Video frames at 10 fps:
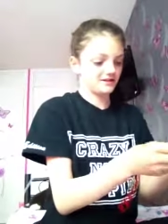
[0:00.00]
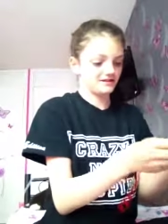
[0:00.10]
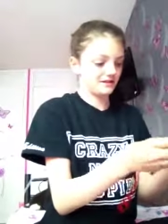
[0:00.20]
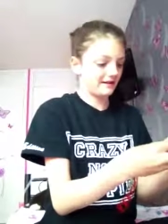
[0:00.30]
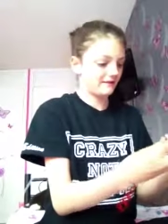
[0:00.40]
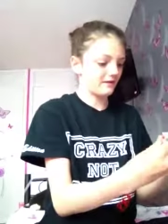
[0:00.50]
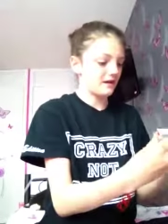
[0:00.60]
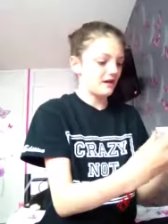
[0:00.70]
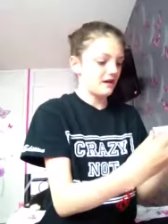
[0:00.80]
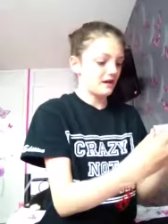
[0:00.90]
I just have
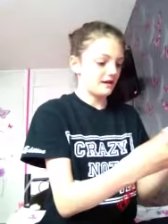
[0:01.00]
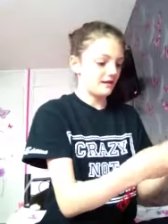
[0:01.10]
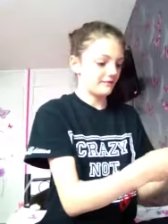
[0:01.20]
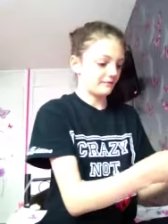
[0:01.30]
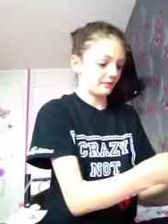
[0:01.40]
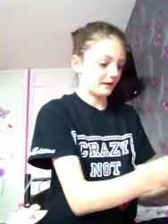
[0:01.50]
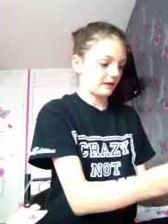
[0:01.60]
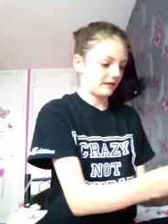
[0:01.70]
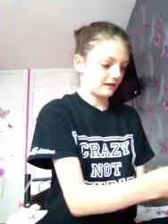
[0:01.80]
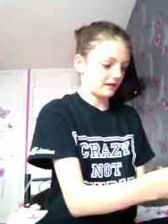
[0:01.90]
um, a
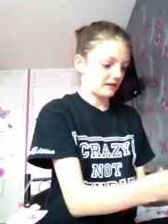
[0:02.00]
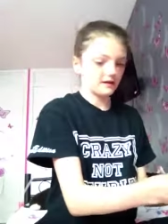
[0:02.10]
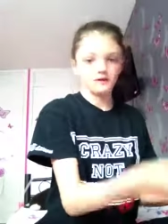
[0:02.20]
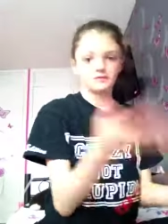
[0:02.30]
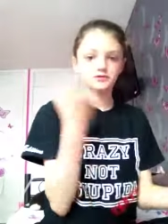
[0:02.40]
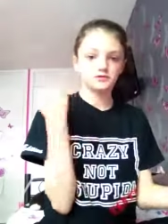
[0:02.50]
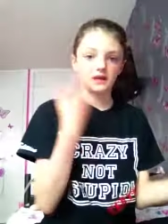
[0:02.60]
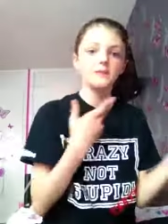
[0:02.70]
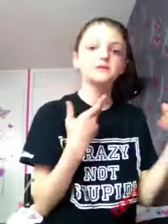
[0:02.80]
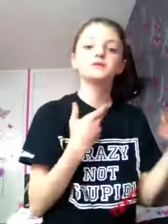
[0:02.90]
thing. It helps your
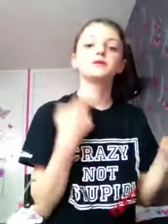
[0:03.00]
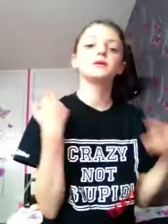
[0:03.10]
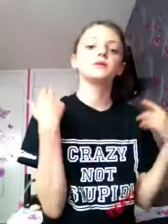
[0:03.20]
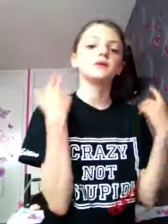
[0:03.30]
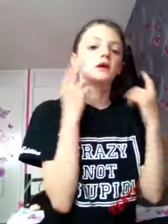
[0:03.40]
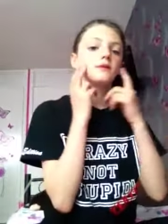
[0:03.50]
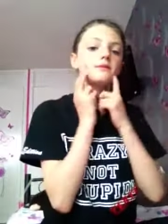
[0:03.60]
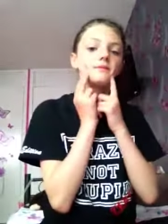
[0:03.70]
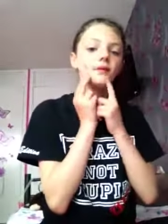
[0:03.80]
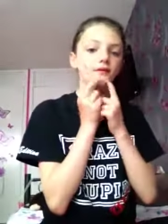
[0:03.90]
lips when you
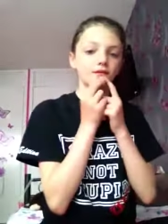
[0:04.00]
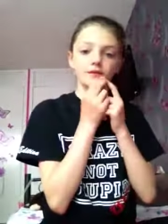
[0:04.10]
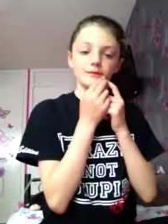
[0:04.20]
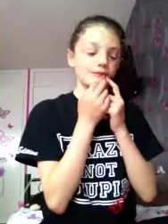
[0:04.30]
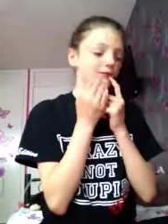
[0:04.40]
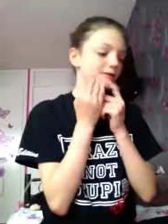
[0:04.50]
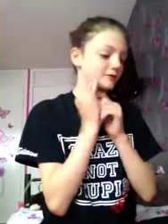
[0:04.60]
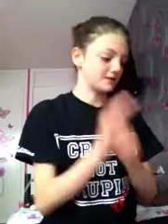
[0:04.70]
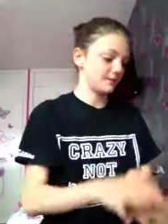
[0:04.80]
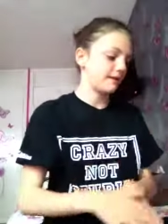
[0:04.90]
um, if your lips go
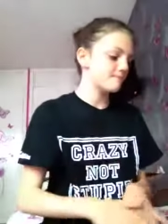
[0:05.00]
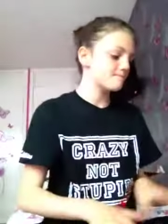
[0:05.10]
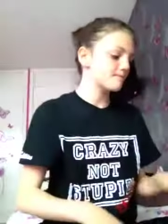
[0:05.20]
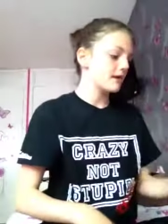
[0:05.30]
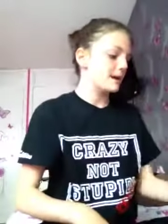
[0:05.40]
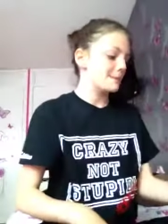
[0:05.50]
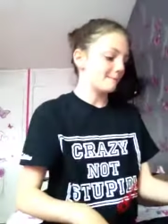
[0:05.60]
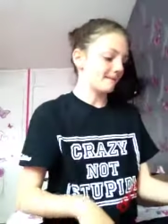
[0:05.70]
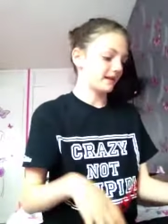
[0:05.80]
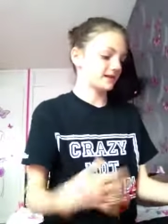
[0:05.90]
crispy.
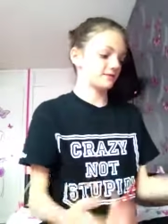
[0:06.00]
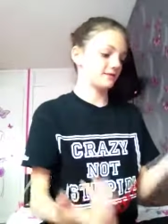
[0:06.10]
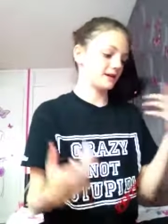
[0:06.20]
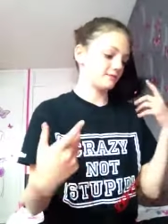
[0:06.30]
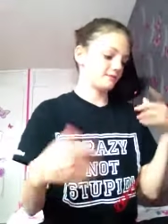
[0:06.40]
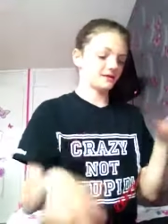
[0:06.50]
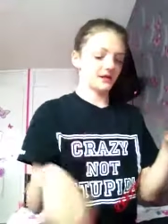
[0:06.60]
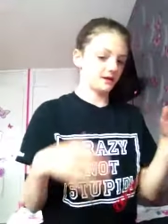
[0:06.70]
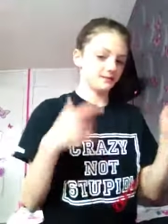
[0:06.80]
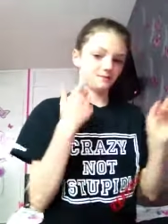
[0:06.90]
Like sometimes
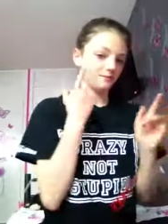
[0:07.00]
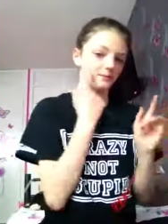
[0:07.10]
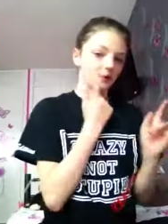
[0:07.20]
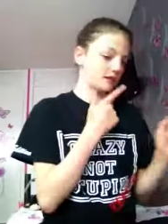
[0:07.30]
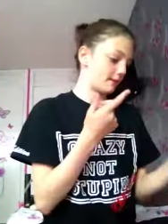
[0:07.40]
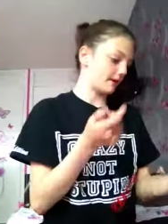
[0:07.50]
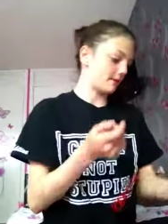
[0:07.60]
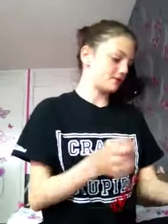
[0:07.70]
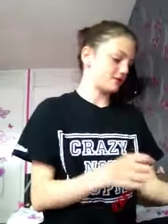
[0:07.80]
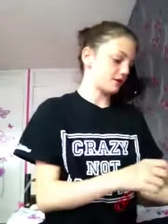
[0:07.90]
um, lip
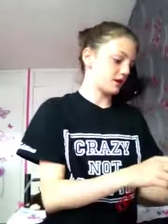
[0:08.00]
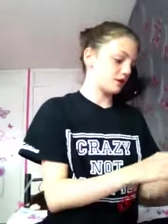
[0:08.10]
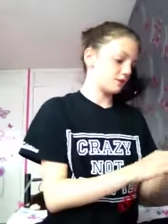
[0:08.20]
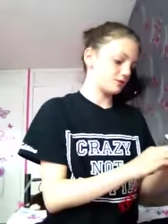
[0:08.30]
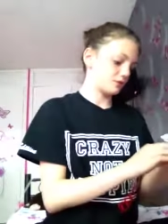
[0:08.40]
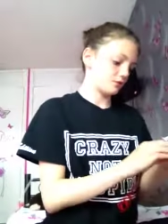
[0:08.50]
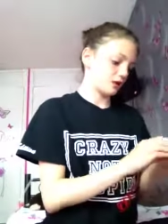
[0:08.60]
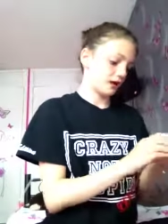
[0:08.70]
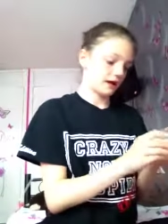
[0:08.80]
balm doesn't help, so I